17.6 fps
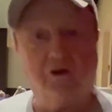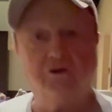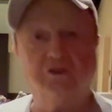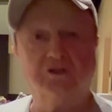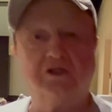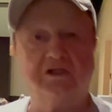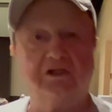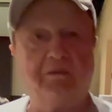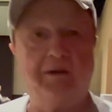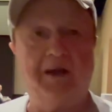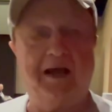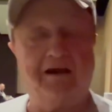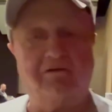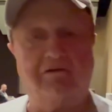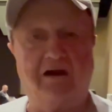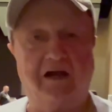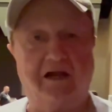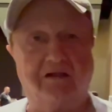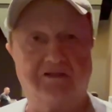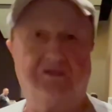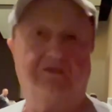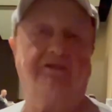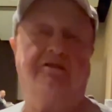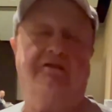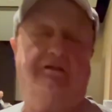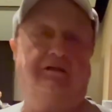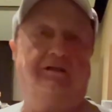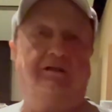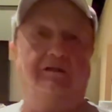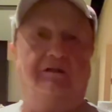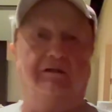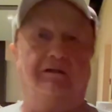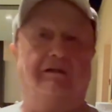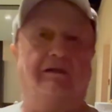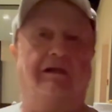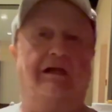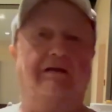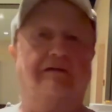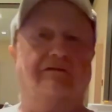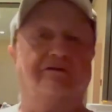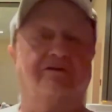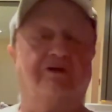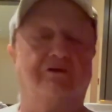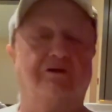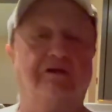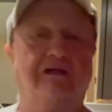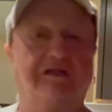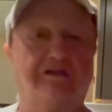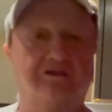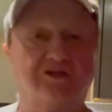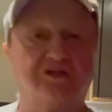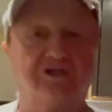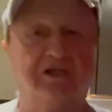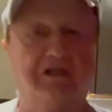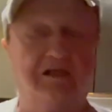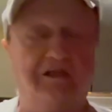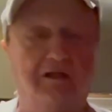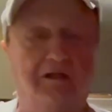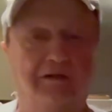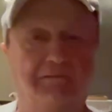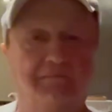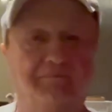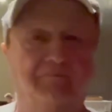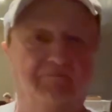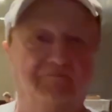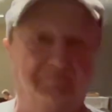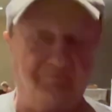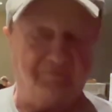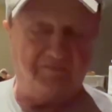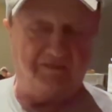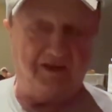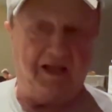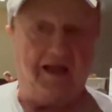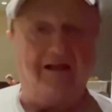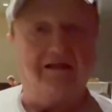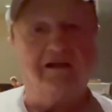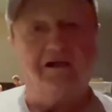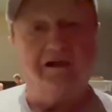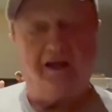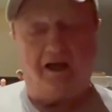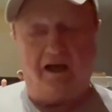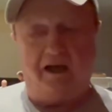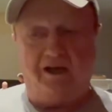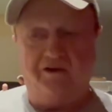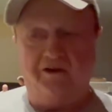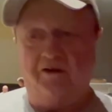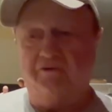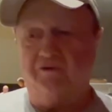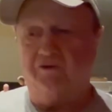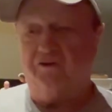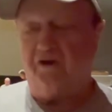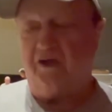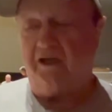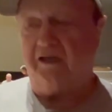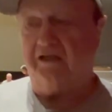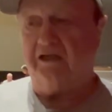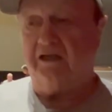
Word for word: those in the back ranks, and so you didn't see. Uh, that. Another thing